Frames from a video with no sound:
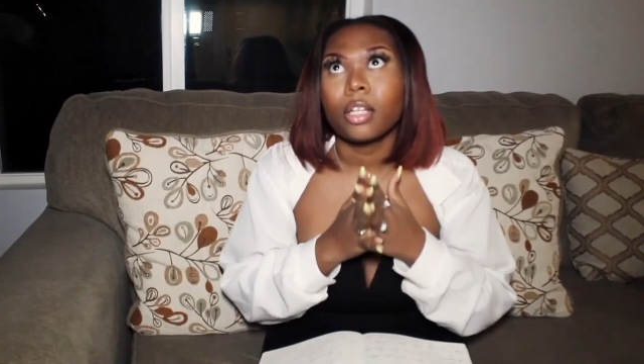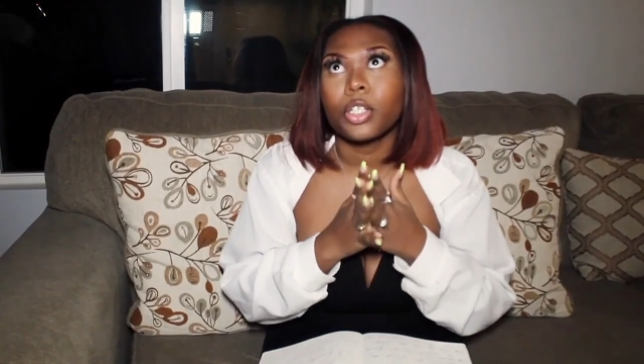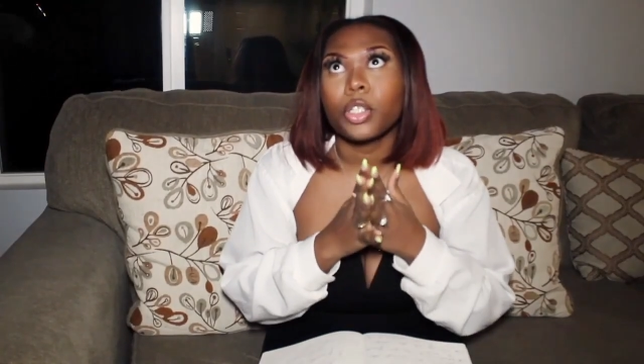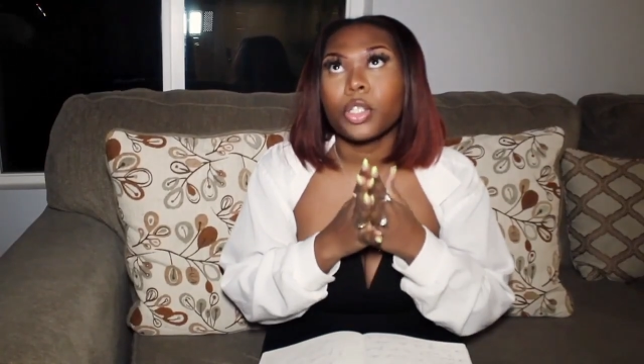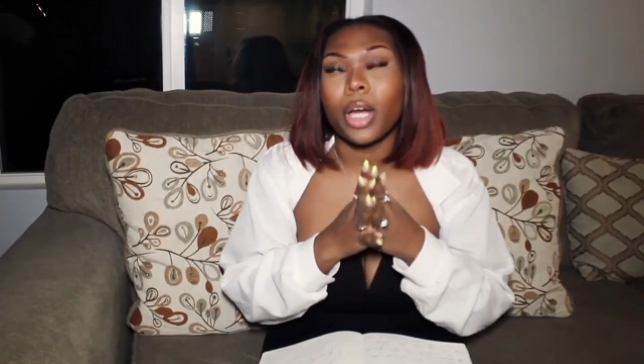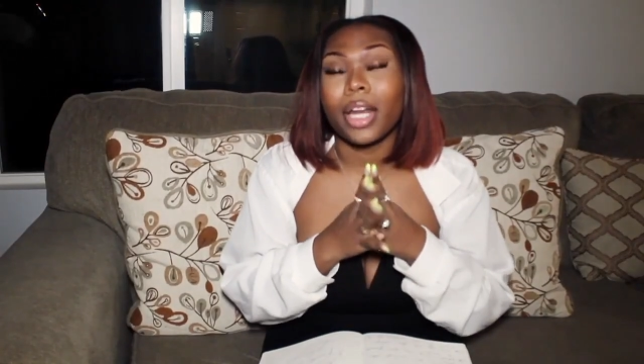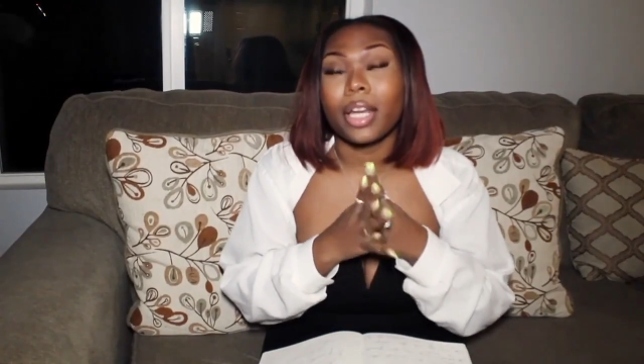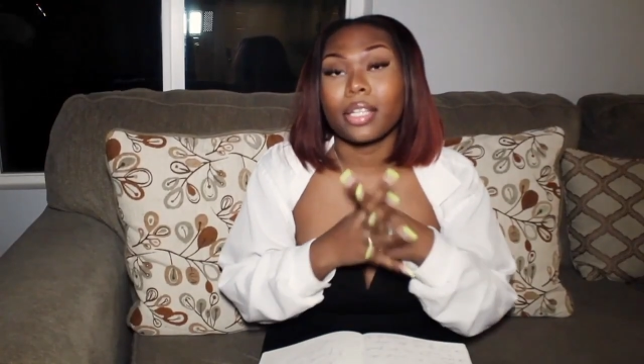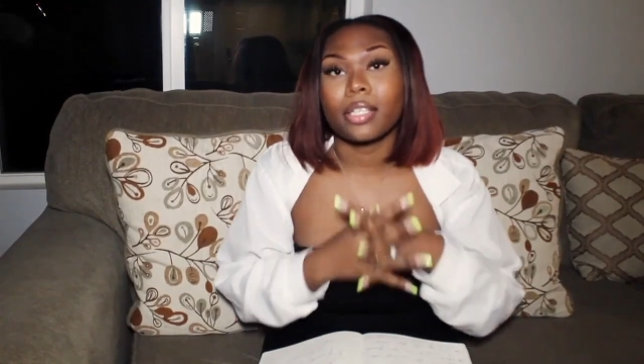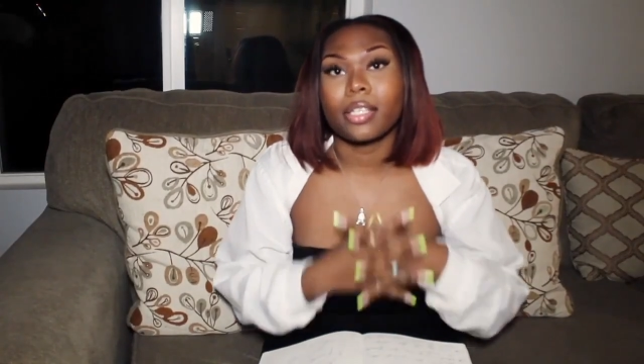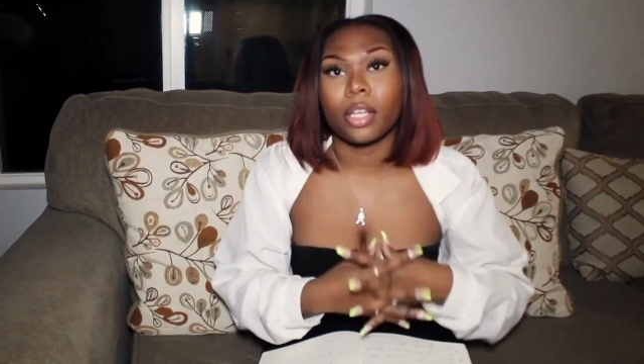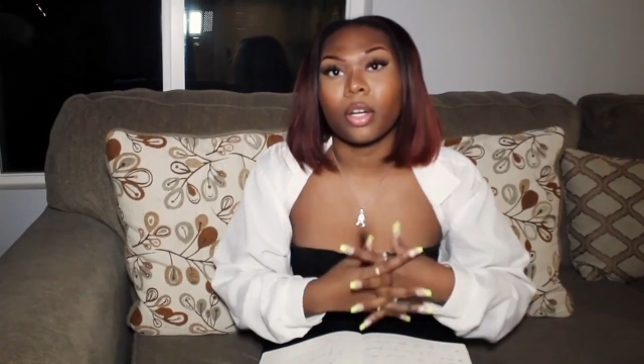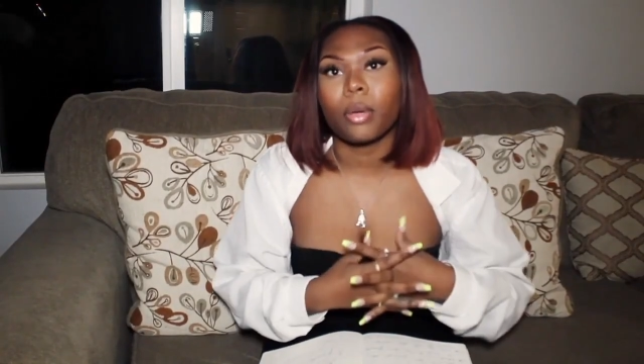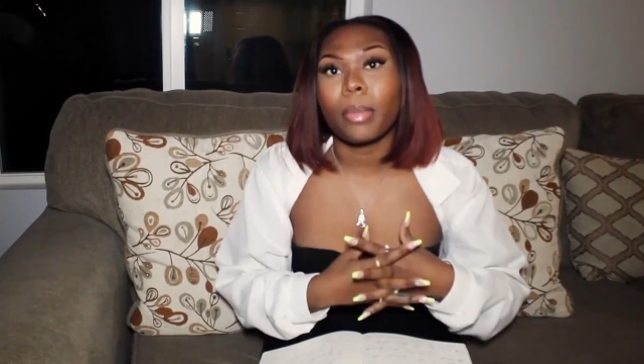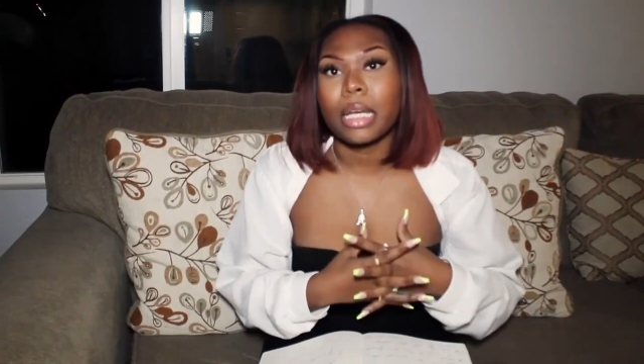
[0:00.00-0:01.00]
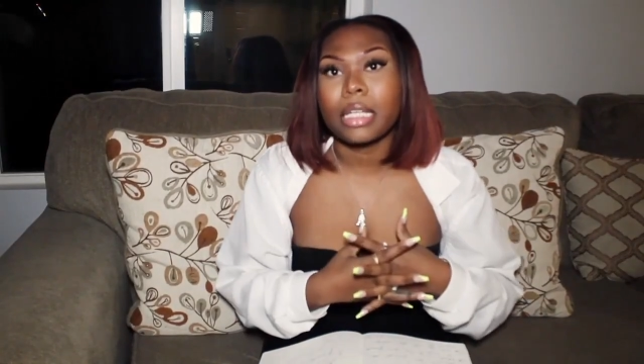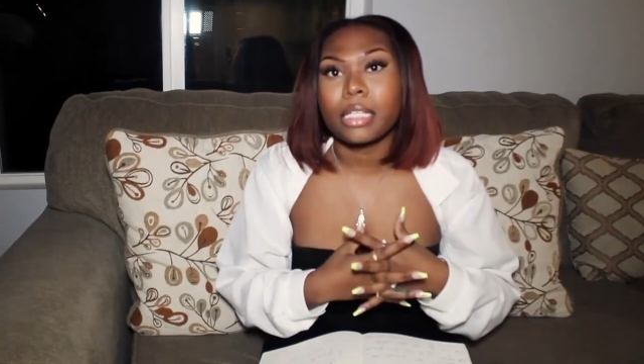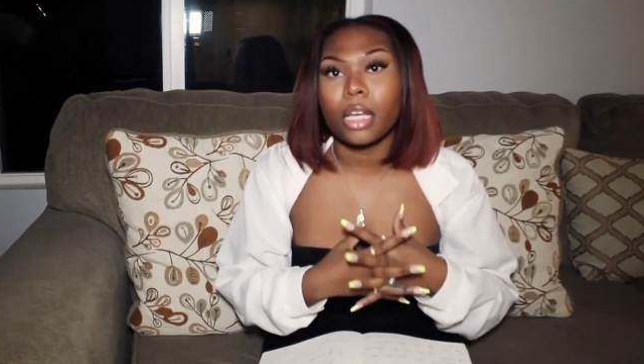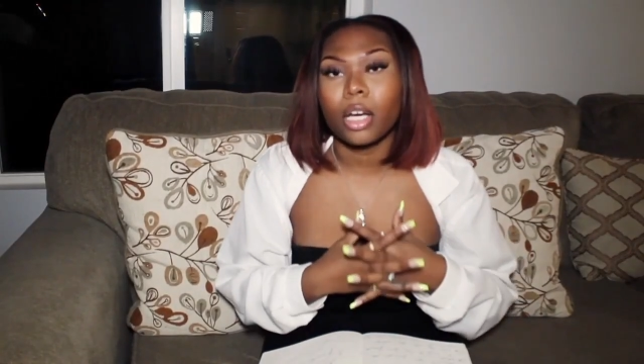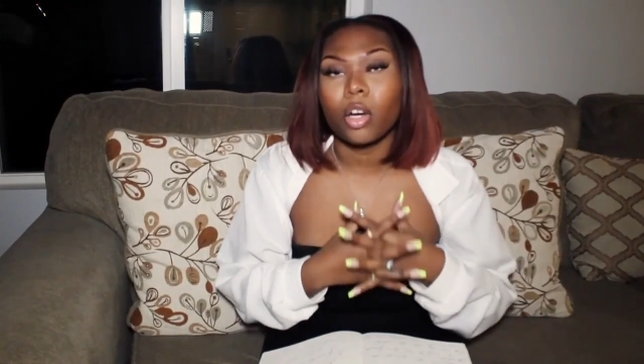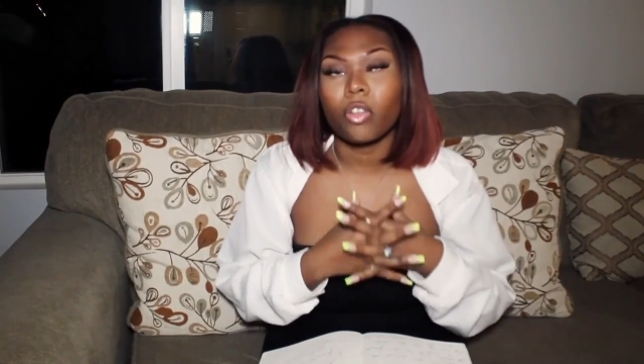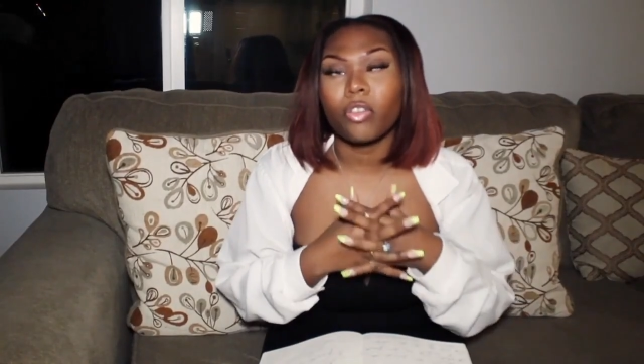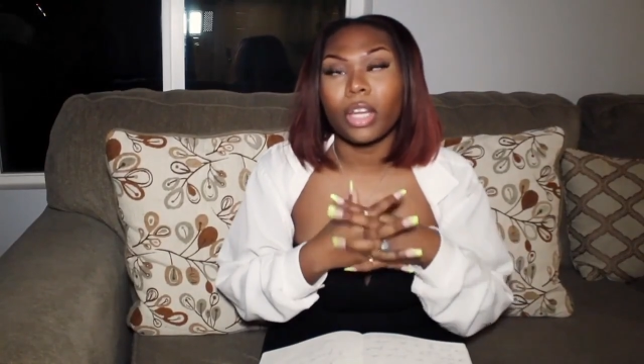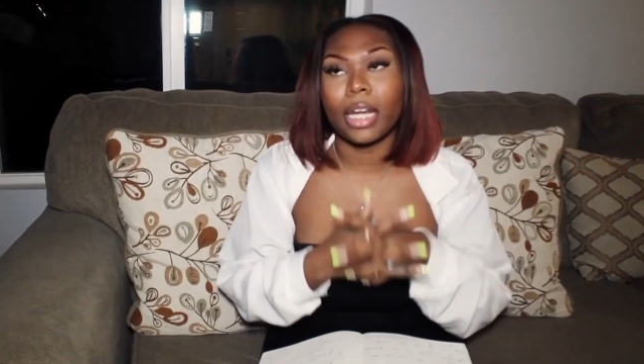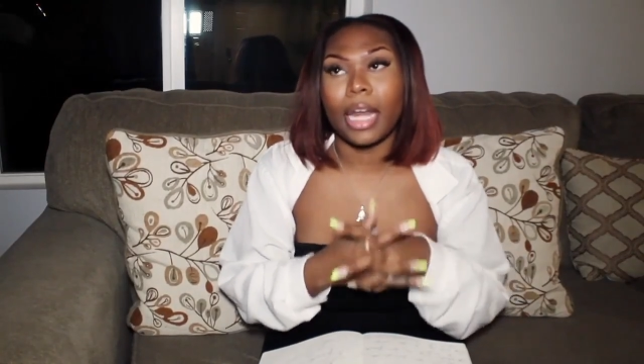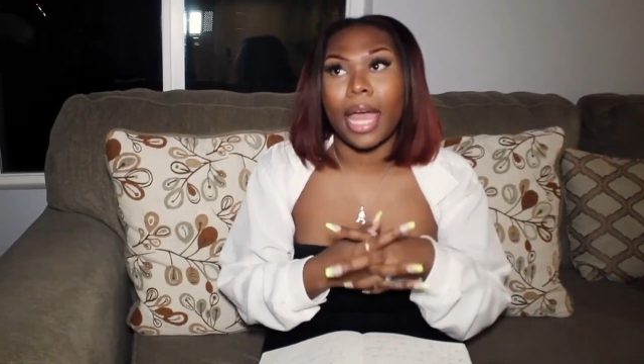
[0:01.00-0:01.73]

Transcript: try to center myself and